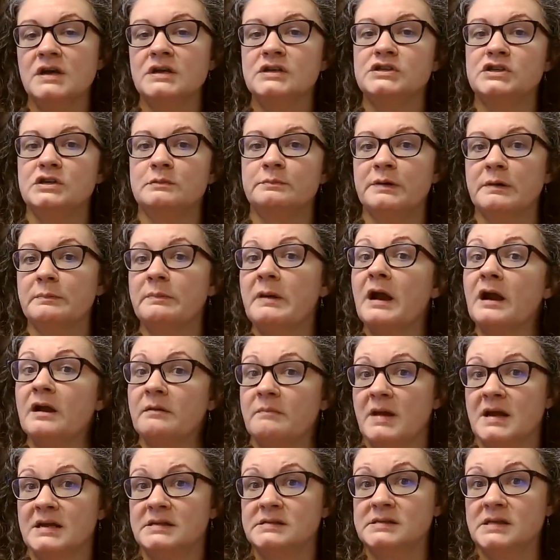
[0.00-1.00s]
to prepare
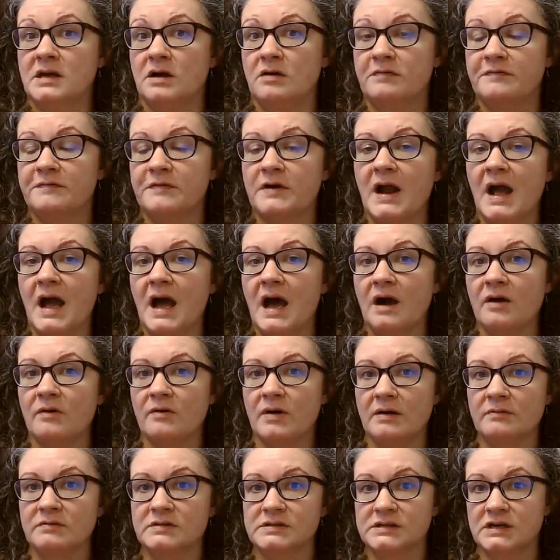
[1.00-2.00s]
myself for
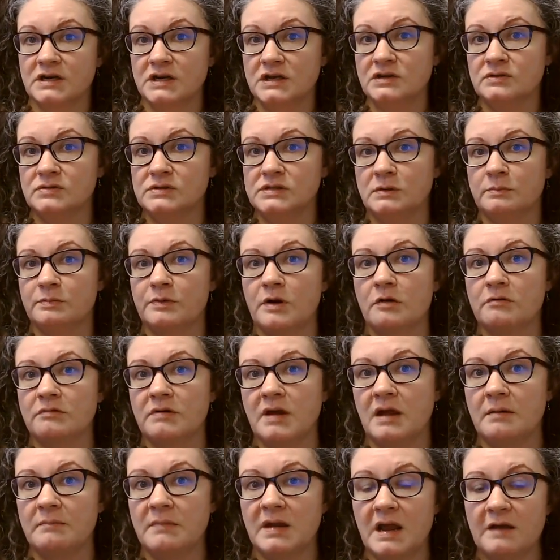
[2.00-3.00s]
how I was going to use the program.